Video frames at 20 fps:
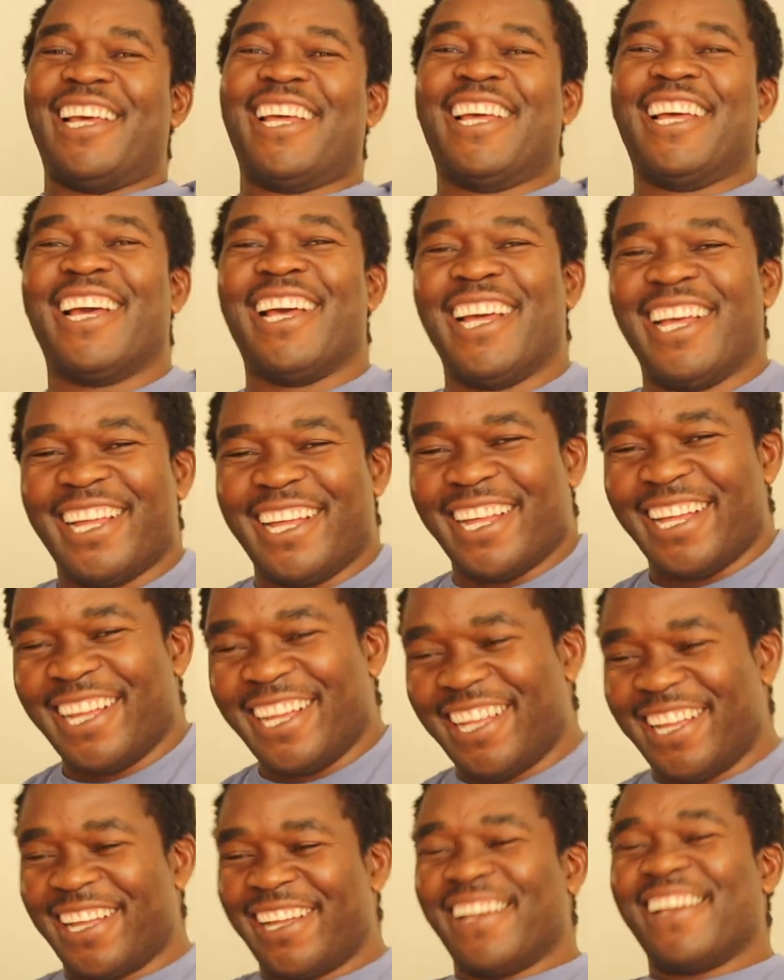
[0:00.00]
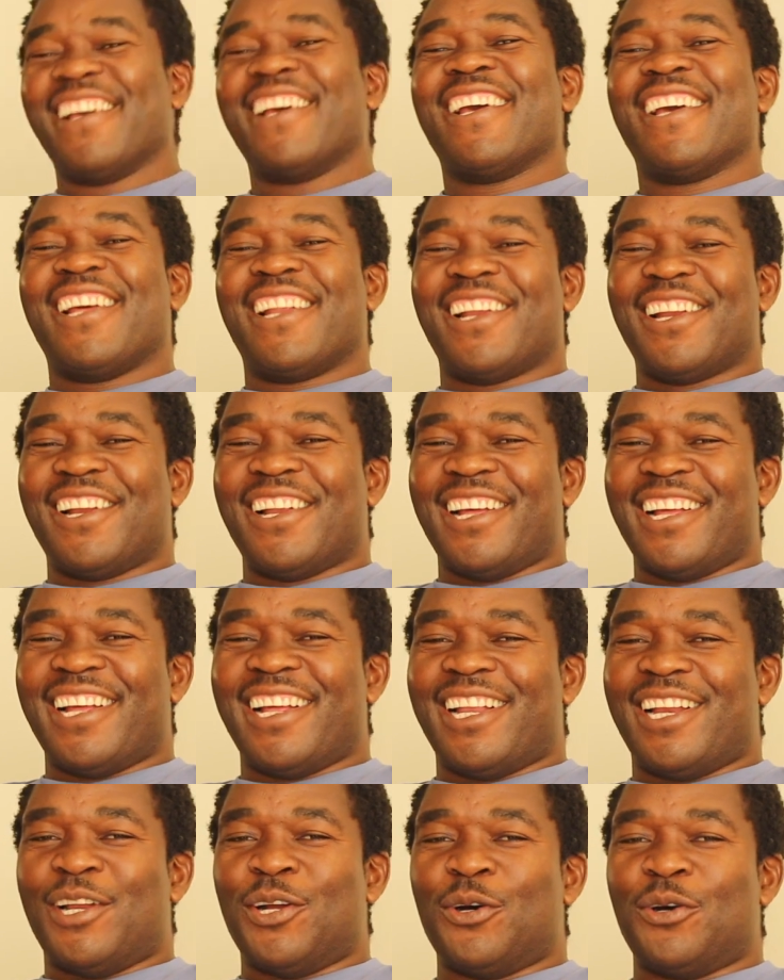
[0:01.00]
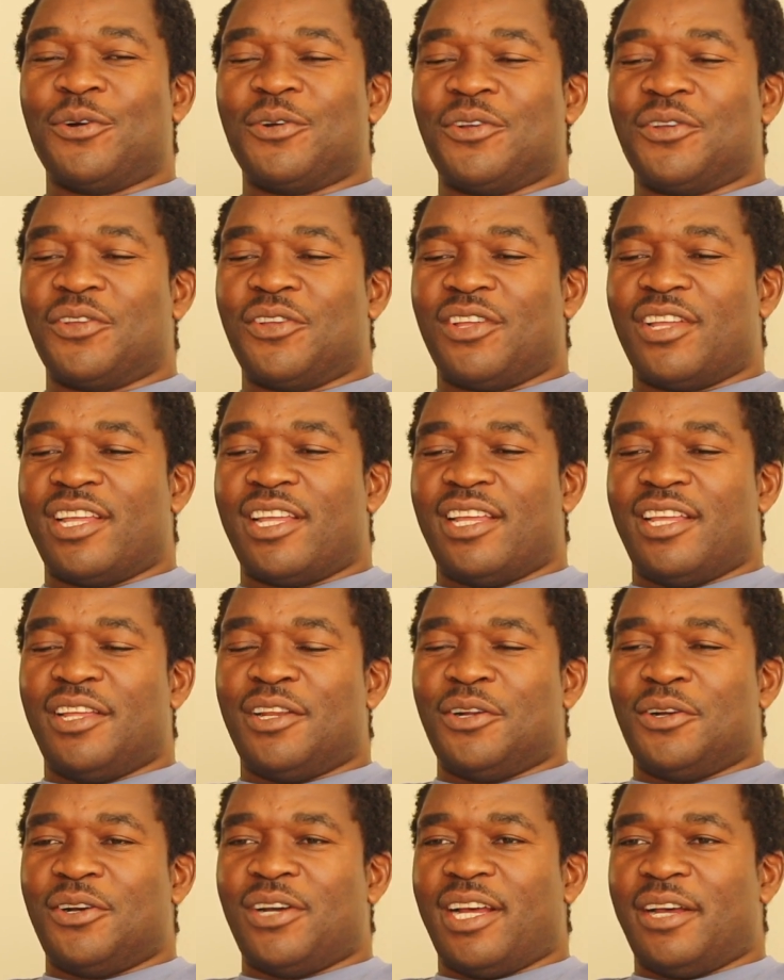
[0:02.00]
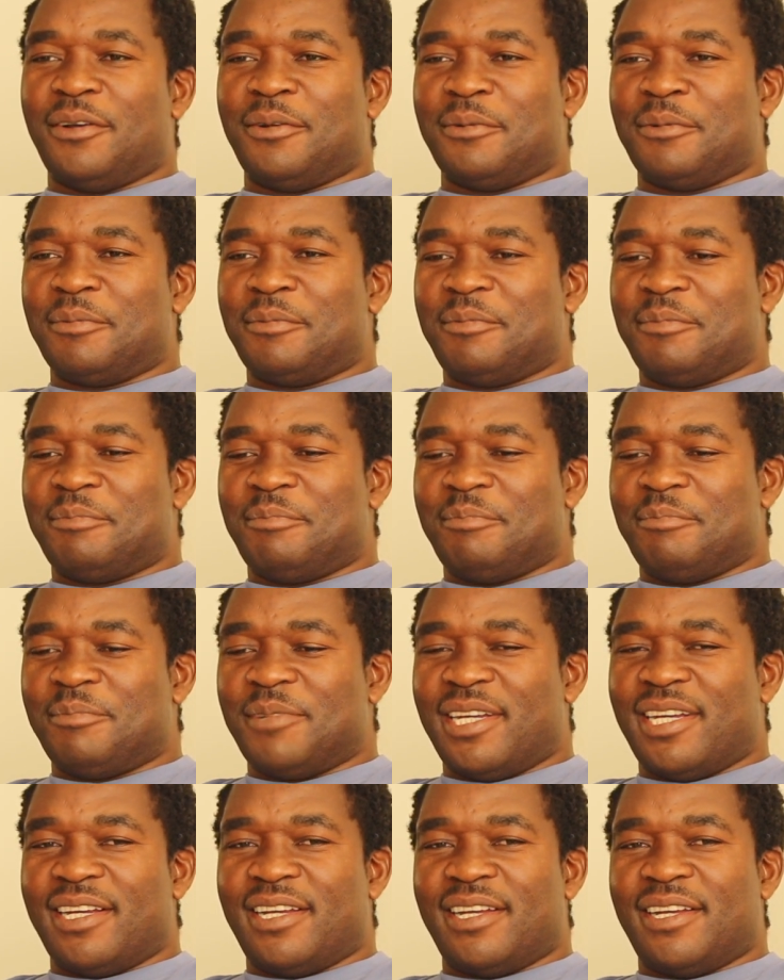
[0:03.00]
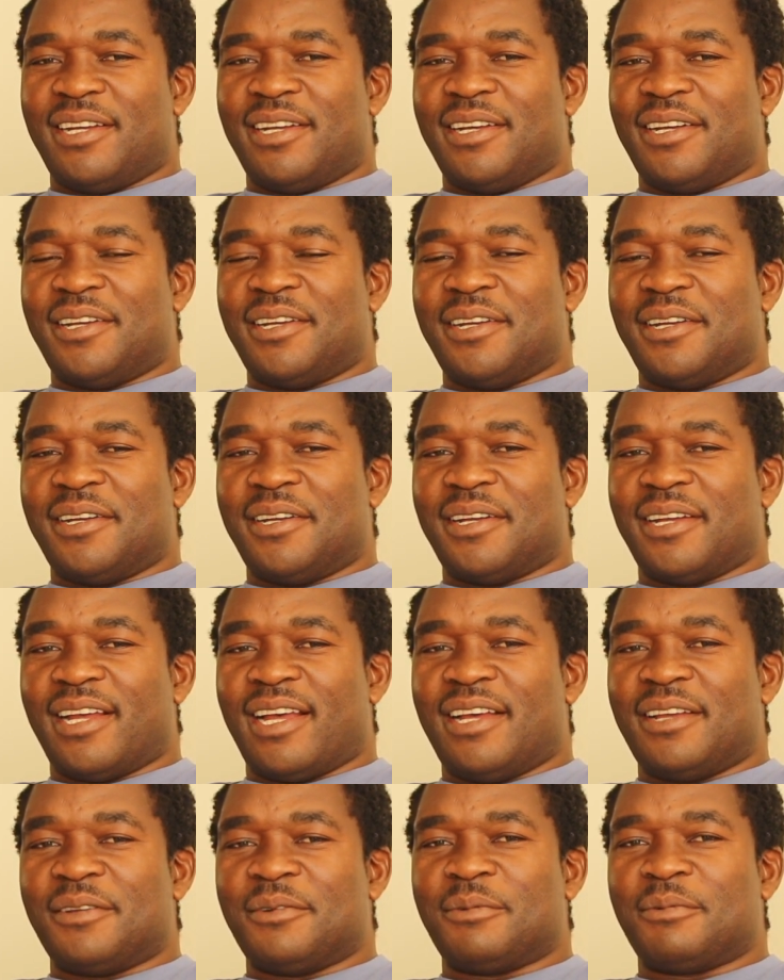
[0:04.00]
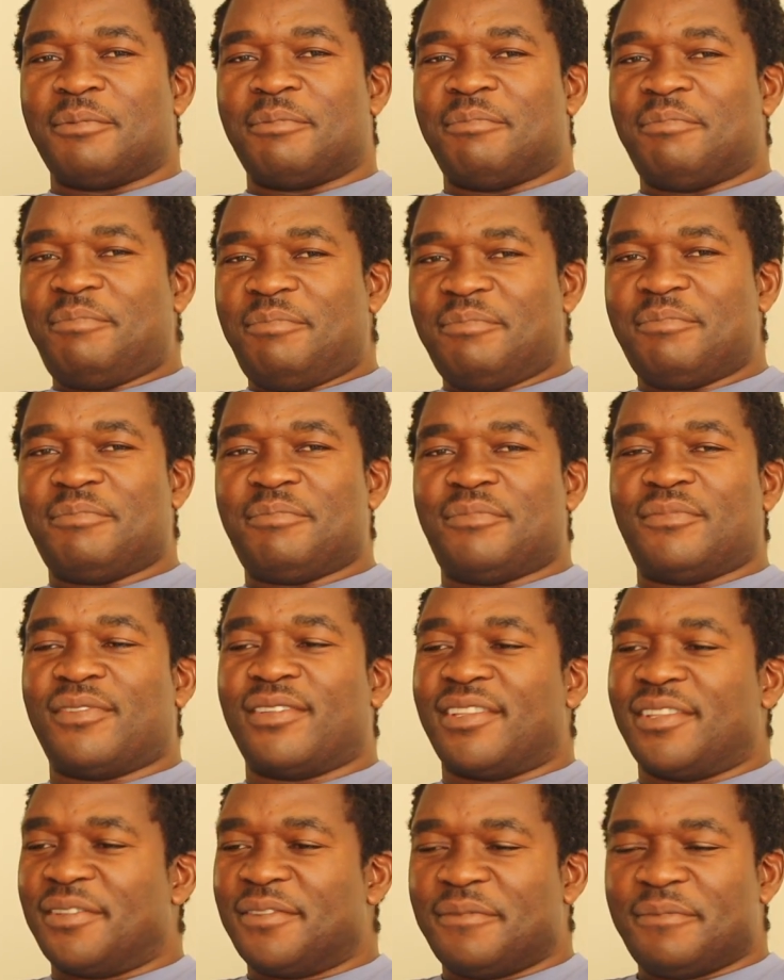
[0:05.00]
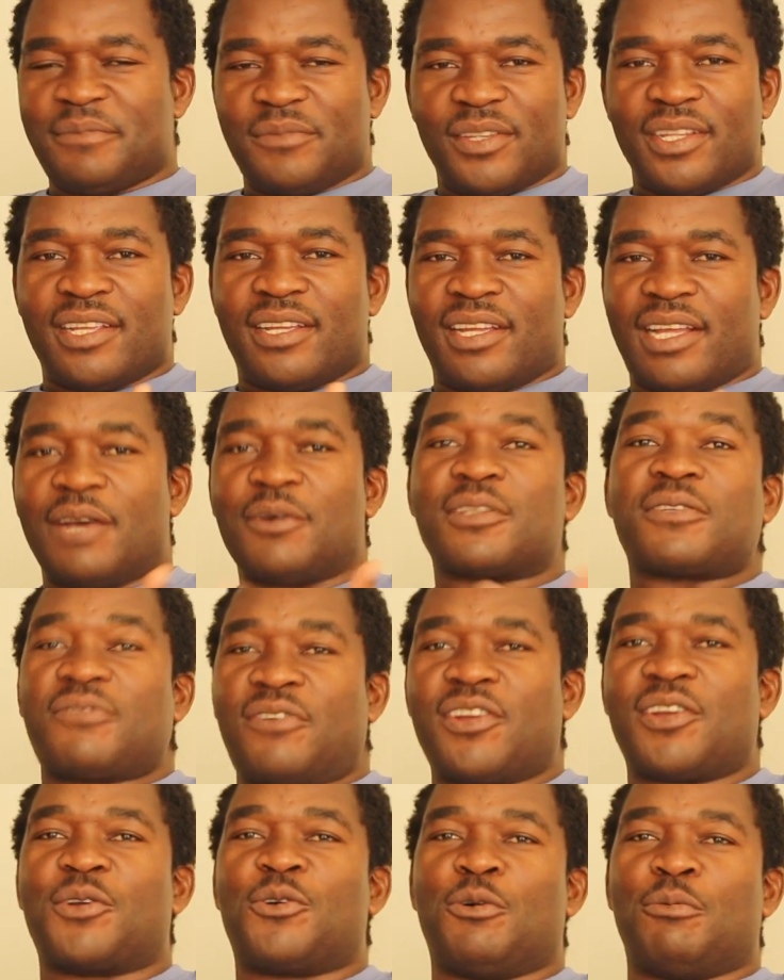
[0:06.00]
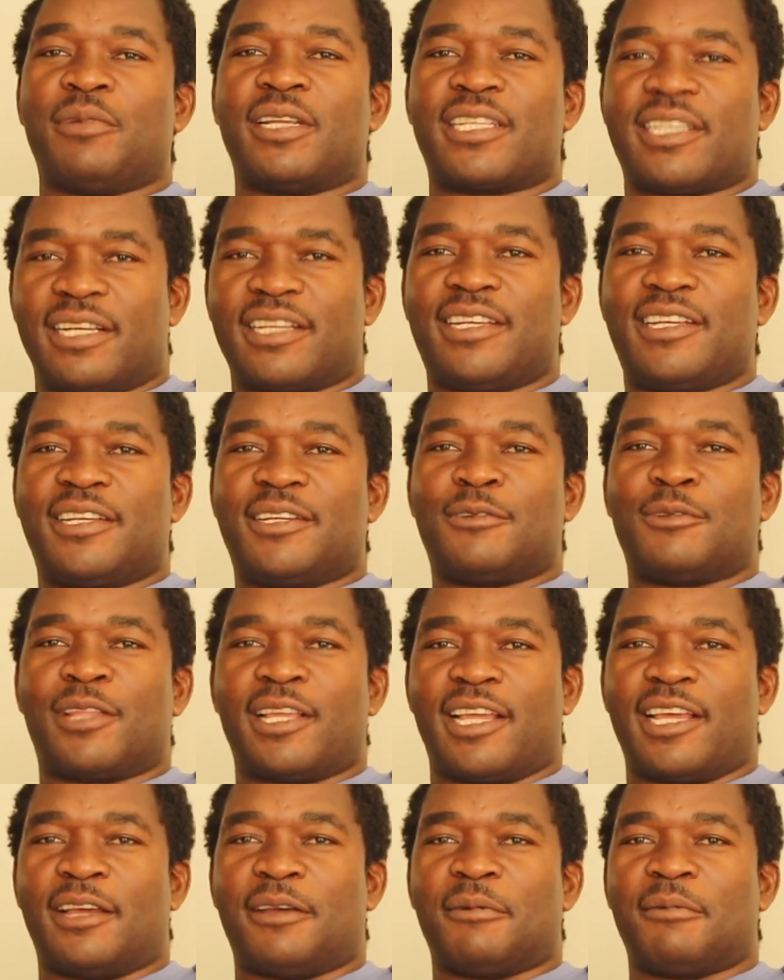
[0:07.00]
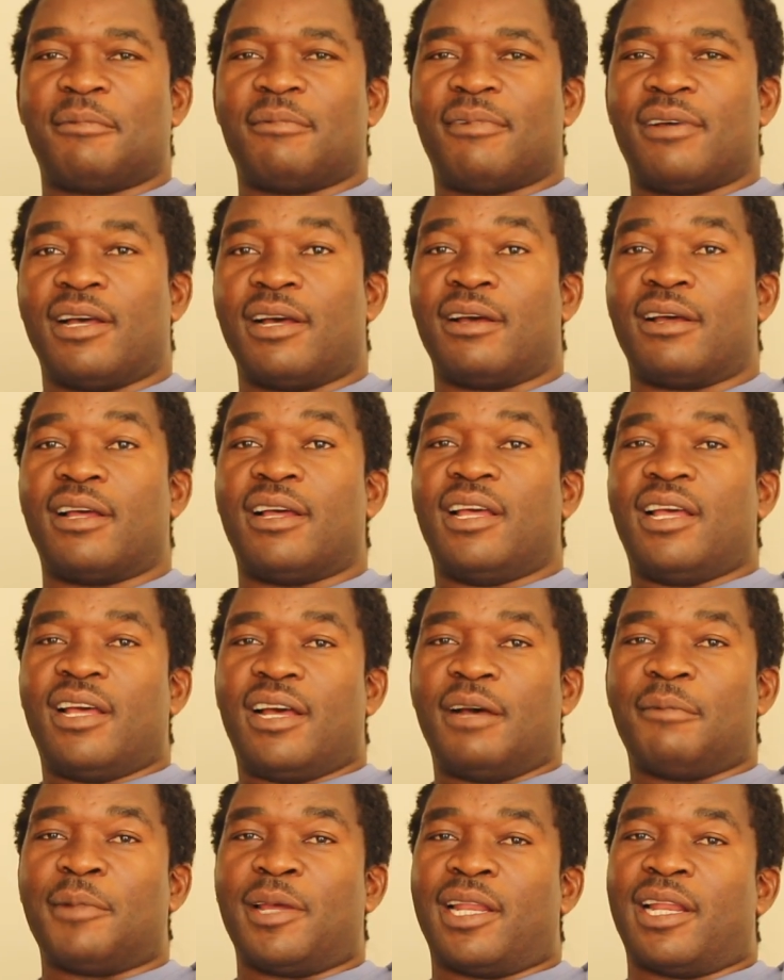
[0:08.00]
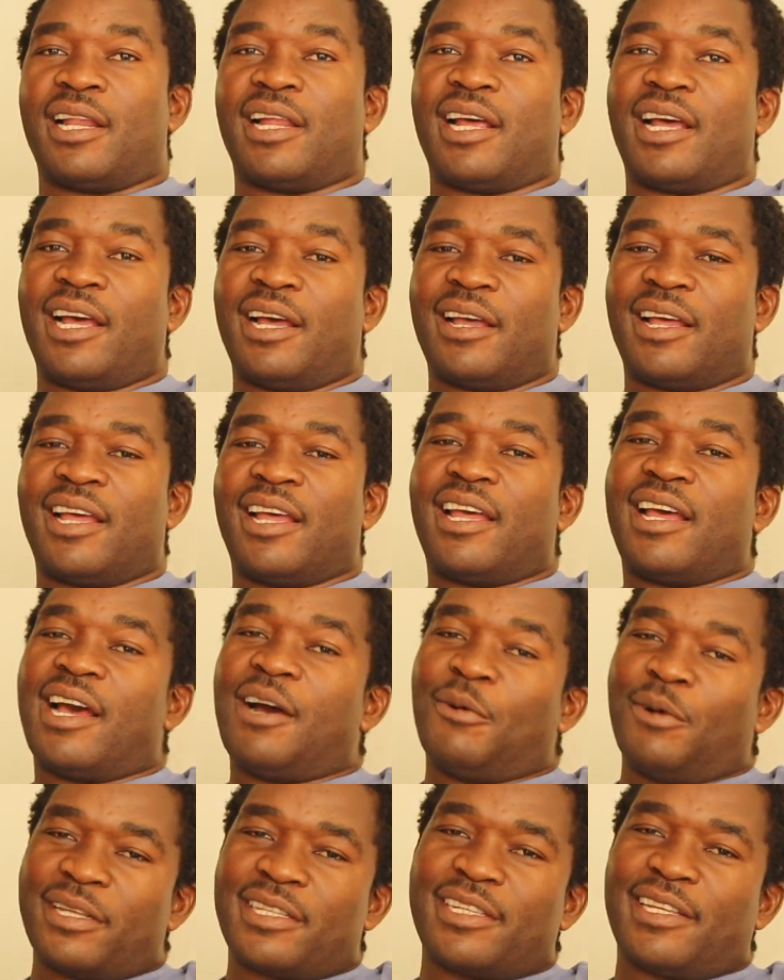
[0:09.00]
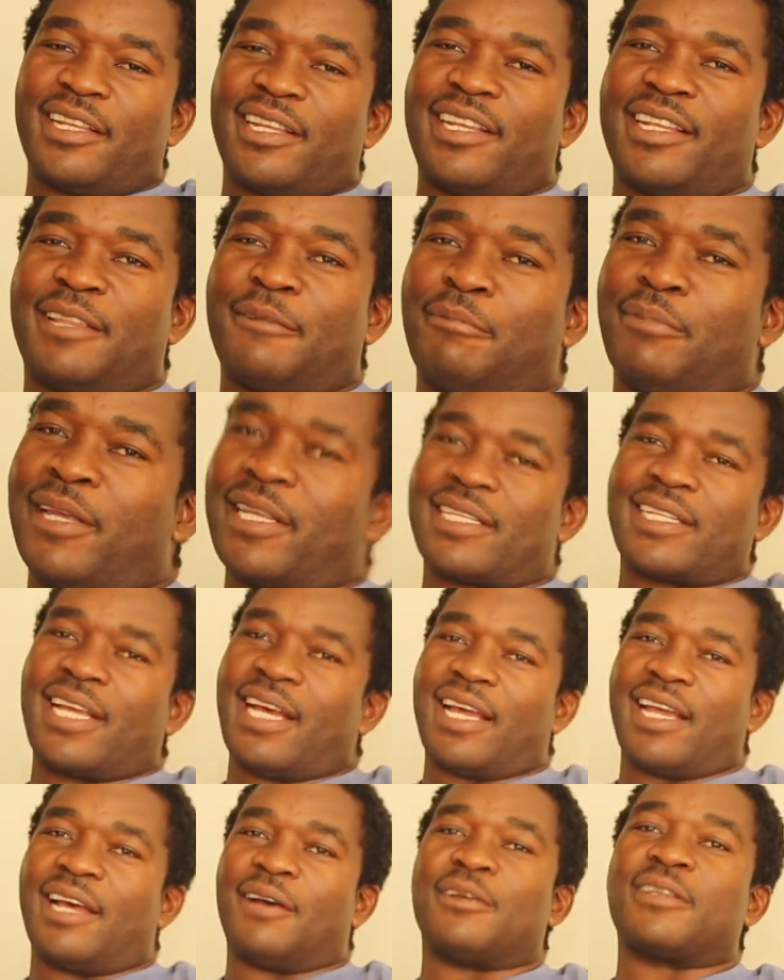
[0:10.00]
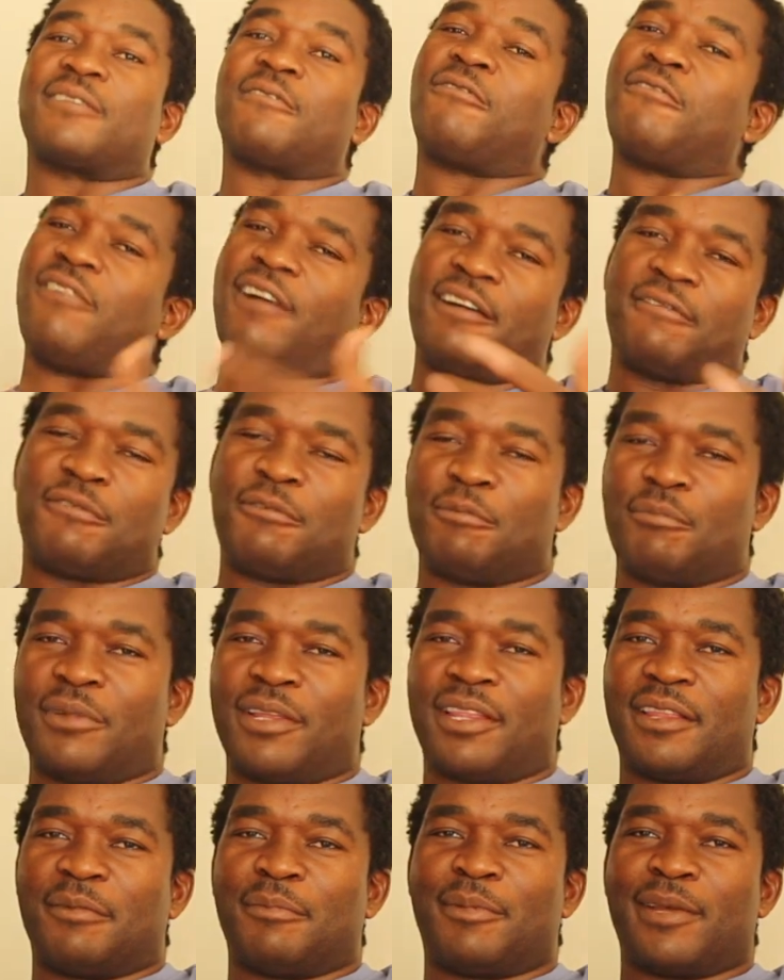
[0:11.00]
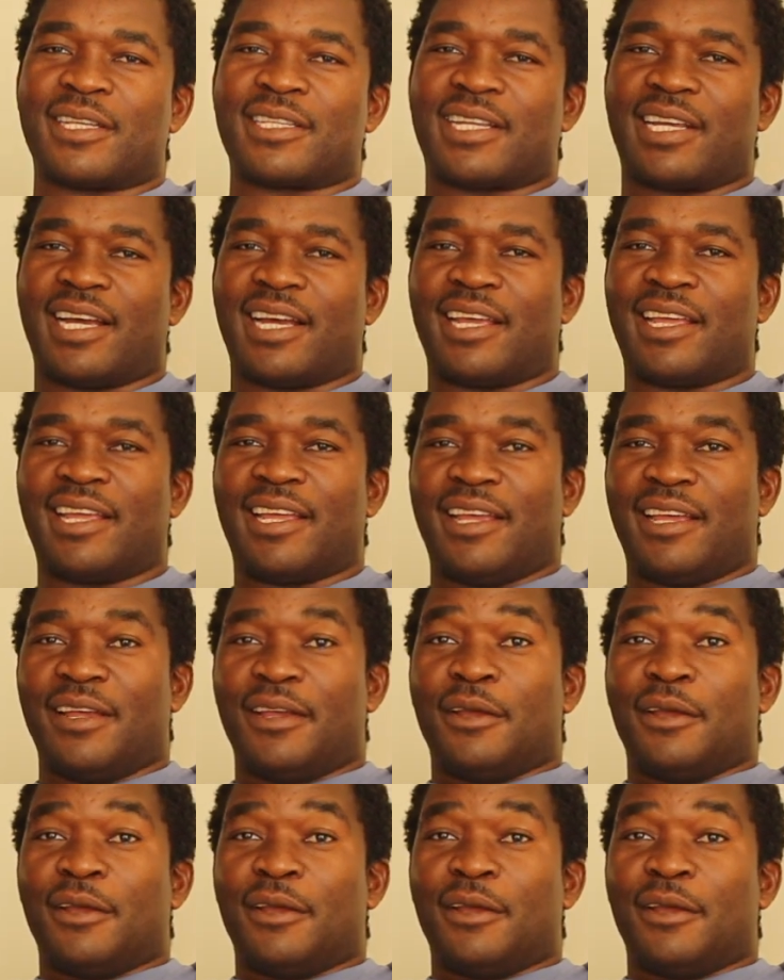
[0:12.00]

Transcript: okay. Okay. No, you know, um, uh, I, I was very committed to the game. I, I mean, I, I wasn't the best guy. I was far from being the best guy,